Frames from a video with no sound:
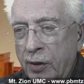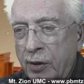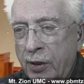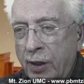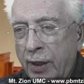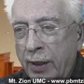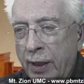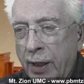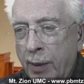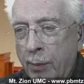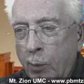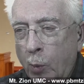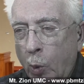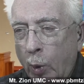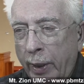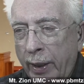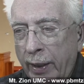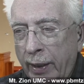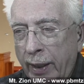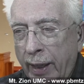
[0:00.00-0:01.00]
Sunday
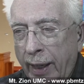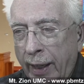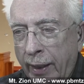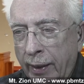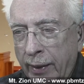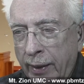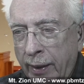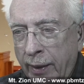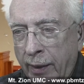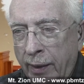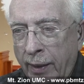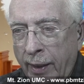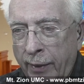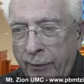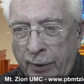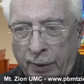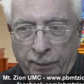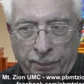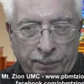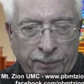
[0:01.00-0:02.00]
morning at
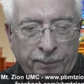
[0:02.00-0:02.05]
11.